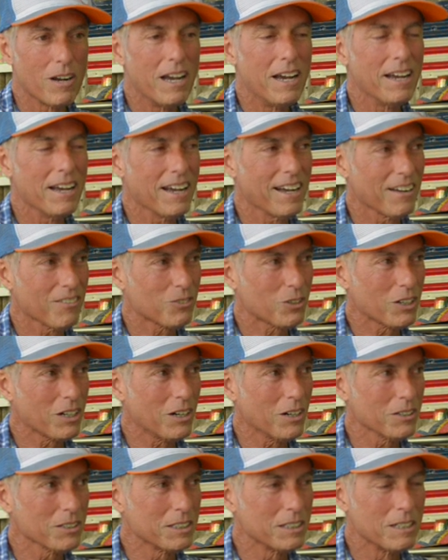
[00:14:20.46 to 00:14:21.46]
I've
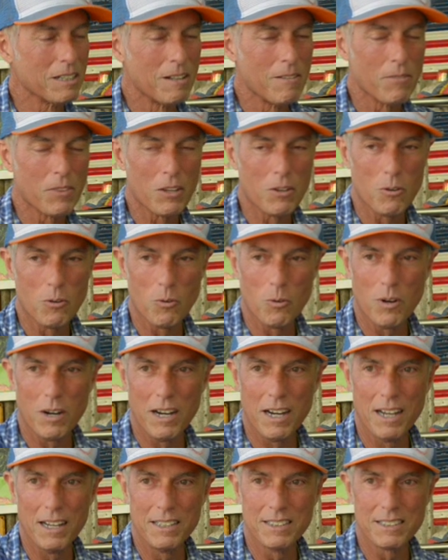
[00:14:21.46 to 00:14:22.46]
called it,
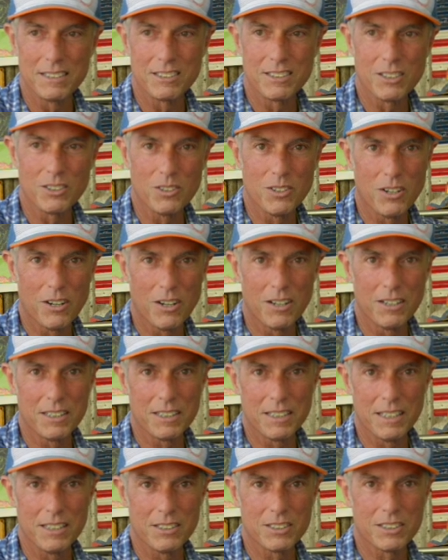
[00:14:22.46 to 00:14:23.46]
why is it so hard to
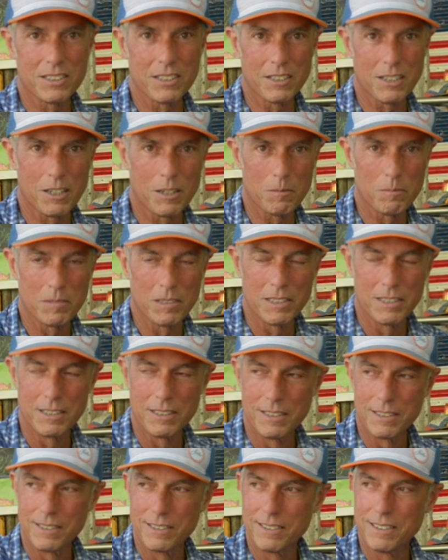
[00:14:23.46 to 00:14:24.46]
catch carp?
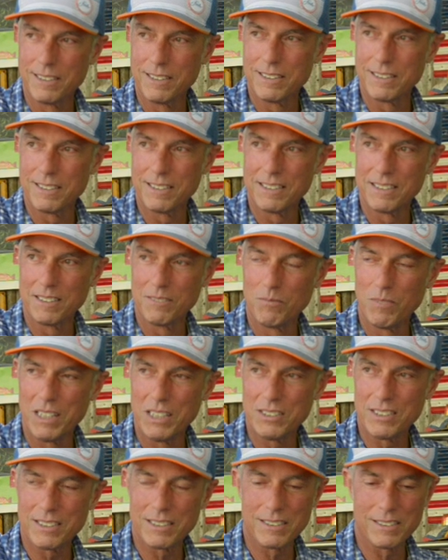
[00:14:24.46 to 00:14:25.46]
And uh,
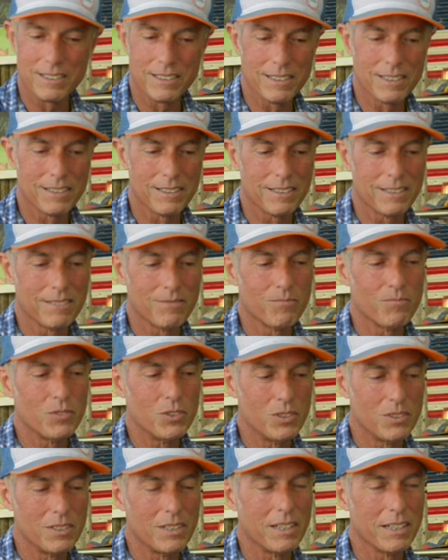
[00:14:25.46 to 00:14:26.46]
basically
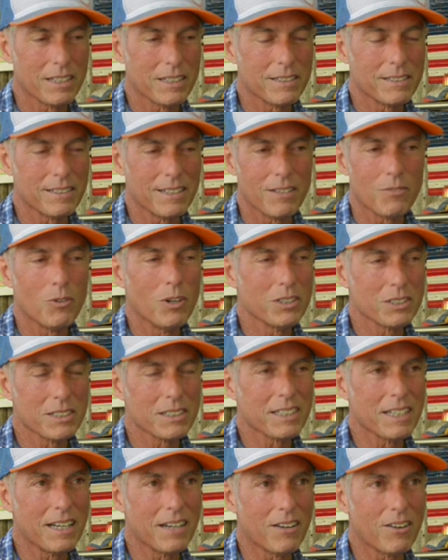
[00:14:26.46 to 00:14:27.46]
it, it
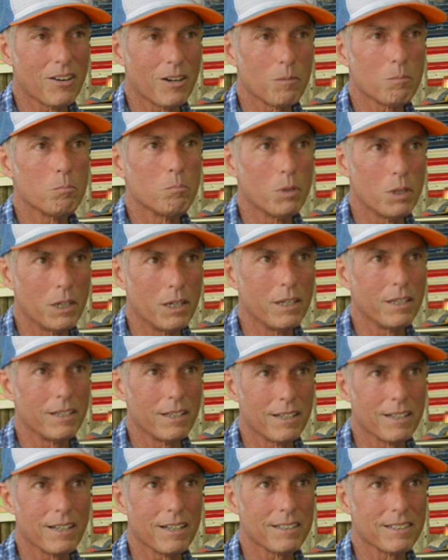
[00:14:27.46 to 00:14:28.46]
wasn't that hard, but
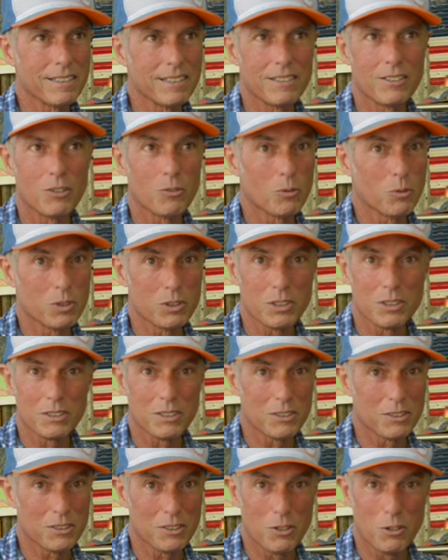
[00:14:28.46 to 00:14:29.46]
I, there wasn't
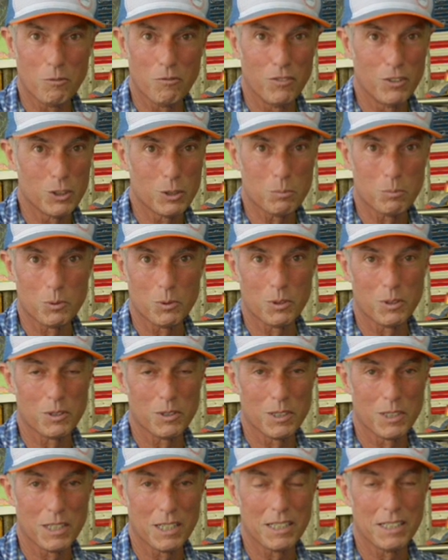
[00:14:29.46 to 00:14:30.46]
there's no fish porn
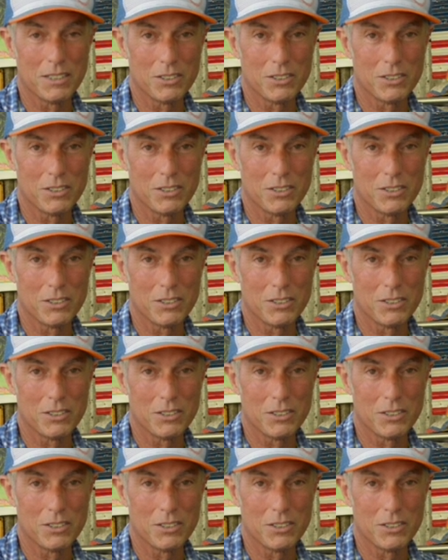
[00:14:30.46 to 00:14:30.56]
on it.